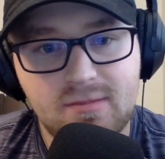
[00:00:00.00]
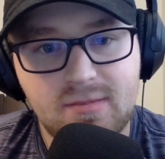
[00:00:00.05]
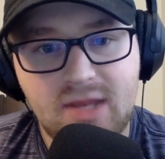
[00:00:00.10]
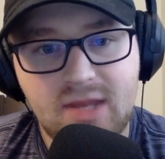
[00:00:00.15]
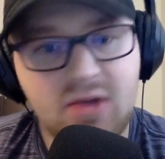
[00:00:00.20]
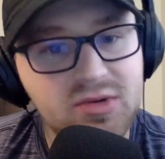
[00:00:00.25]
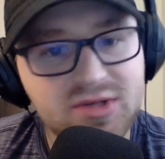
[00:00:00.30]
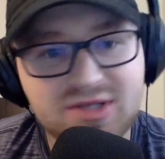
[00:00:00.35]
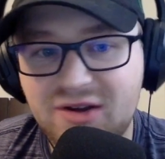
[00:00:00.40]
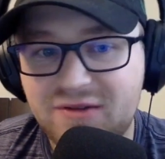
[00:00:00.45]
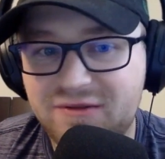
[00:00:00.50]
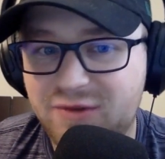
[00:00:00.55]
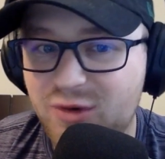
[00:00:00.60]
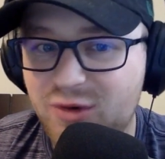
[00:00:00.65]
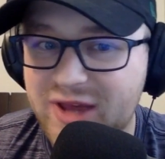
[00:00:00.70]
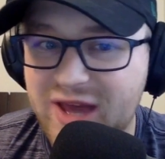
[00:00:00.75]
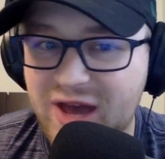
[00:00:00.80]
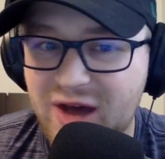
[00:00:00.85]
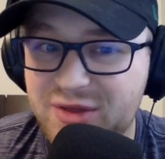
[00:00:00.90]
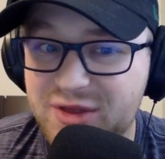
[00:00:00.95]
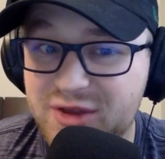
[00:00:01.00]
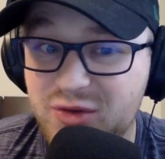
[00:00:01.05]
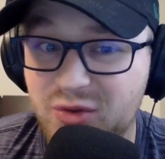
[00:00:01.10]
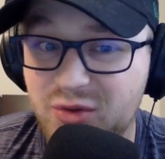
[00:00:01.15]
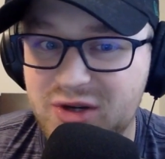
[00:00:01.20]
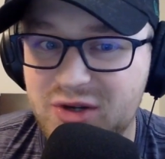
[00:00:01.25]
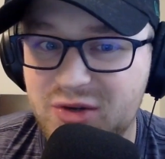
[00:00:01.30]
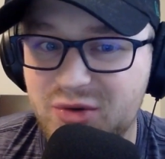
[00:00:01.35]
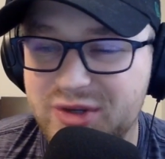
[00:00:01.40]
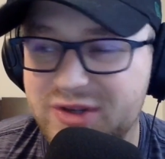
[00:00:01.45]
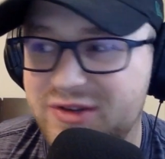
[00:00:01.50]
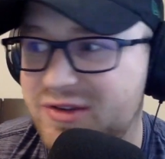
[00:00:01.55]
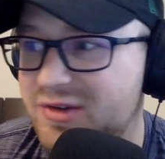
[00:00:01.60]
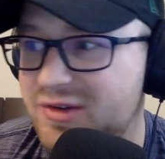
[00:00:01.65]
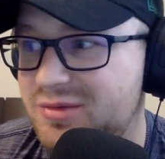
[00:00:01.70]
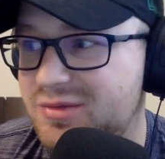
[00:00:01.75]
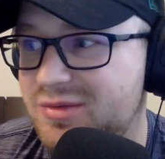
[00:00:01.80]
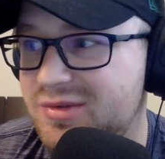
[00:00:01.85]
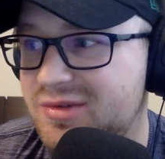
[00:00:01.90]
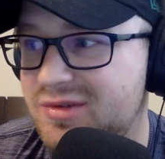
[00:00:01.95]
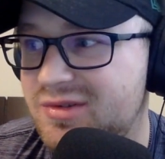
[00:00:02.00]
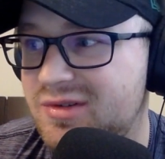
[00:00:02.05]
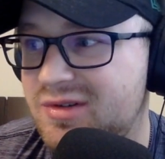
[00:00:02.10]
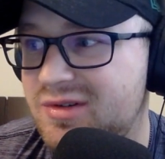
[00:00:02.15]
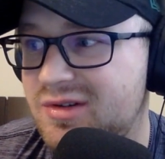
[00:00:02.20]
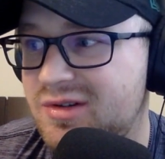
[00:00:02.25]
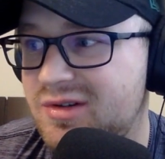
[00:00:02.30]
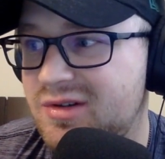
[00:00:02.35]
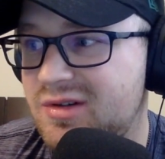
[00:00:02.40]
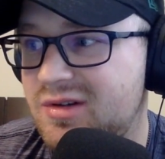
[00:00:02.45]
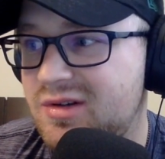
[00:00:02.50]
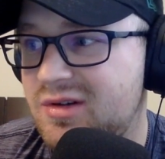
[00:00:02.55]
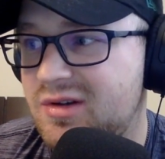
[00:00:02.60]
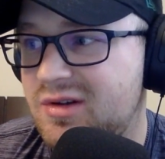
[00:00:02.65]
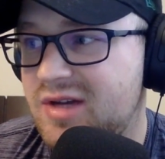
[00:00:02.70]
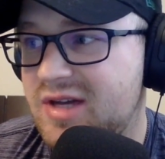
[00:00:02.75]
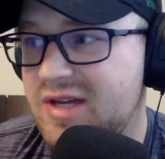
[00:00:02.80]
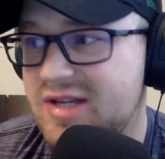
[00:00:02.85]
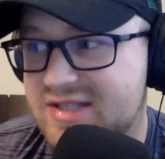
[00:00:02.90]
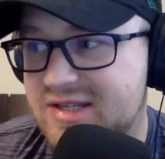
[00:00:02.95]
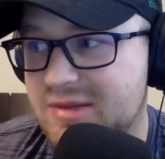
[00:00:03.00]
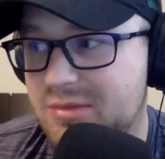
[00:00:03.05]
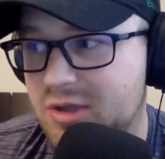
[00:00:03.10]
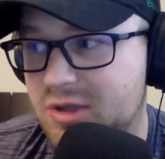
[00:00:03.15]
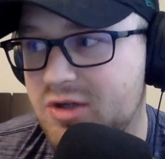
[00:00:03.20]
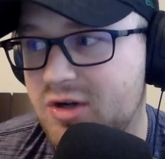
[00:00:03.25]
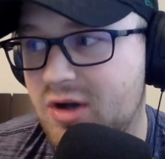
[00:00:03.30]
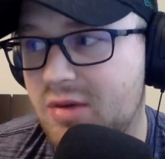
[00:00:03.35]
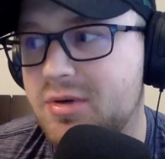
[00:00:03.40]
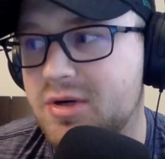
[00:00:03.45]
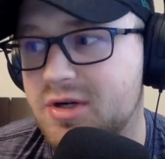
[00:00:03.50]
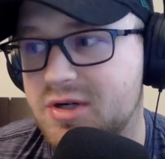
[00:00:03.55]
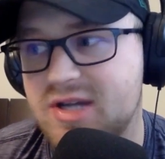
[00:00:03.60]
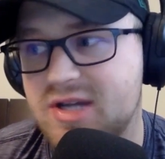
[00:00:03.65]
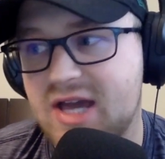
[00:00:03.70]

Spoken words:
He wasn't a fully healthy 2022. He had similar numbers,